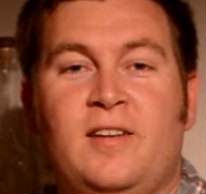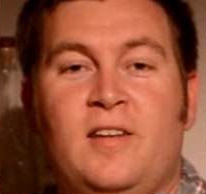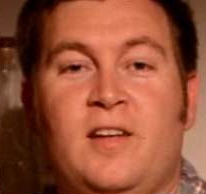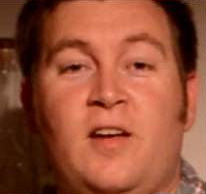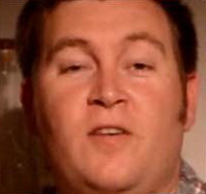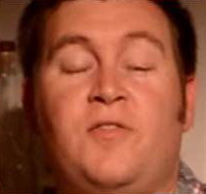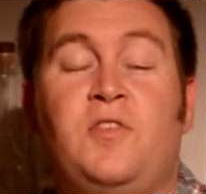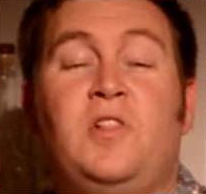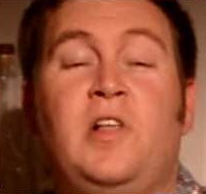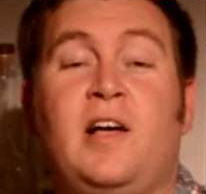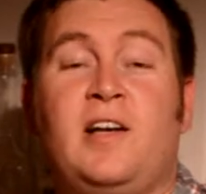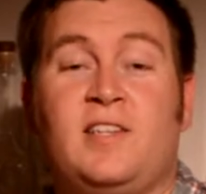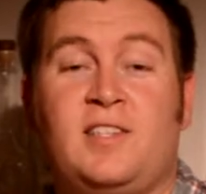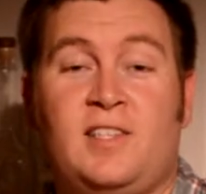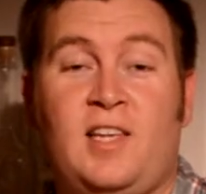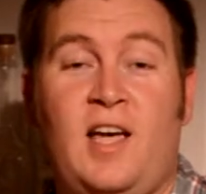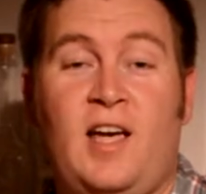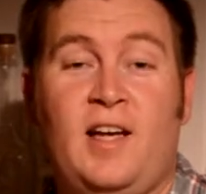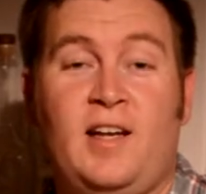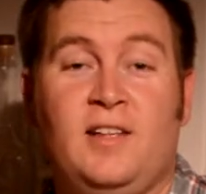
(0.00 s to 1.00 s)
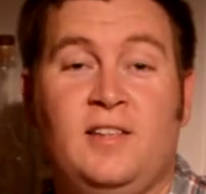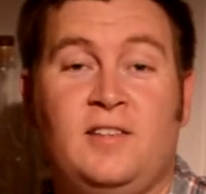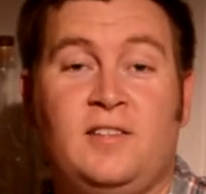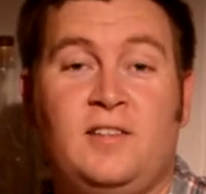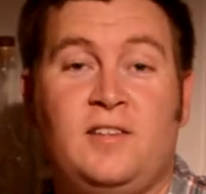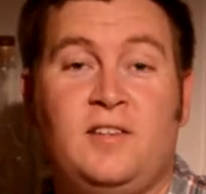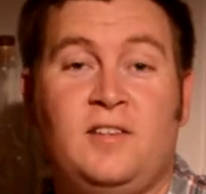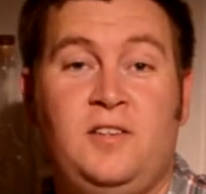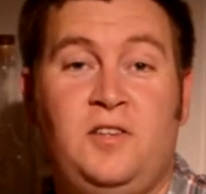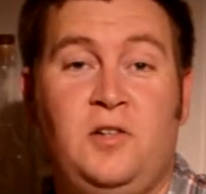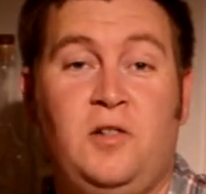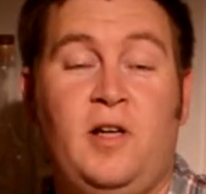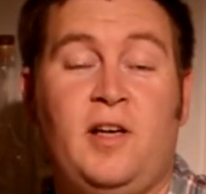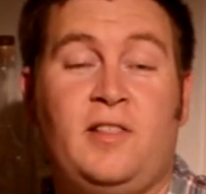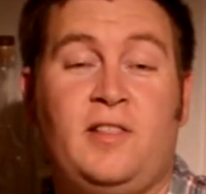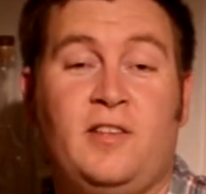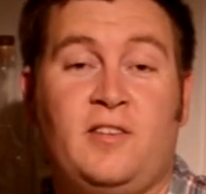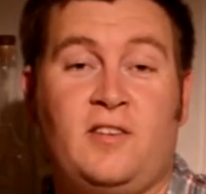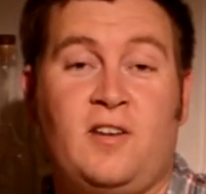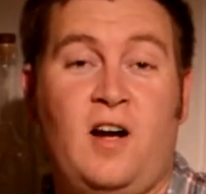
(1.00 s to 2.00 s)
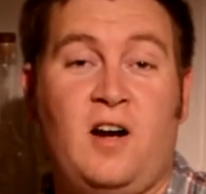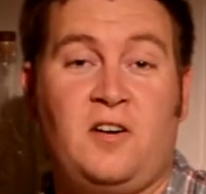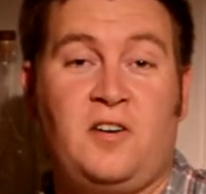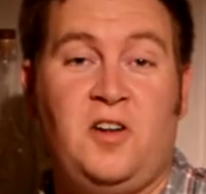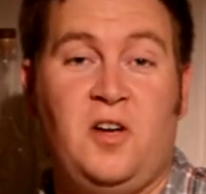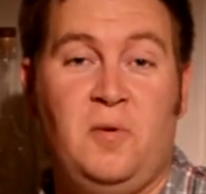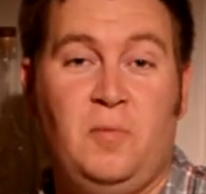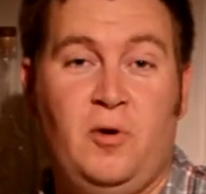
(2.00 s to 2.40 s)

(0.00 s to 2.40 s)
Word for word: If you like science, you'll like this cocktail